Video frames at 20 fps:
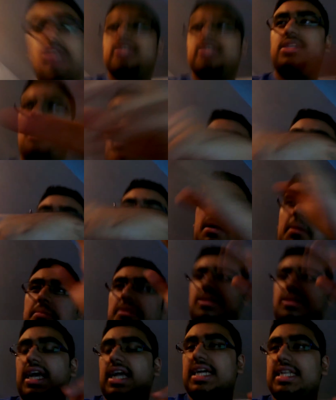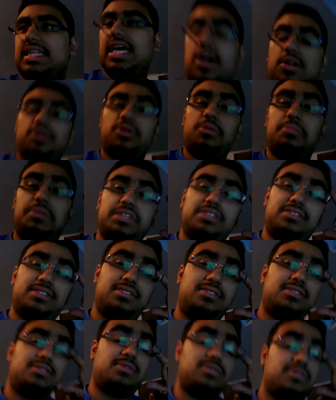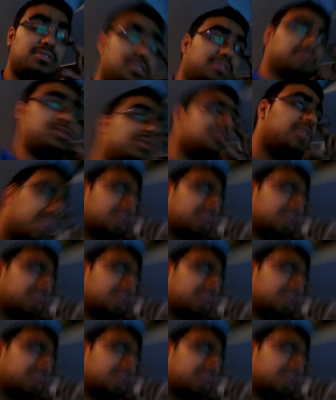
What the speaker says: This one might be like a download PC too. So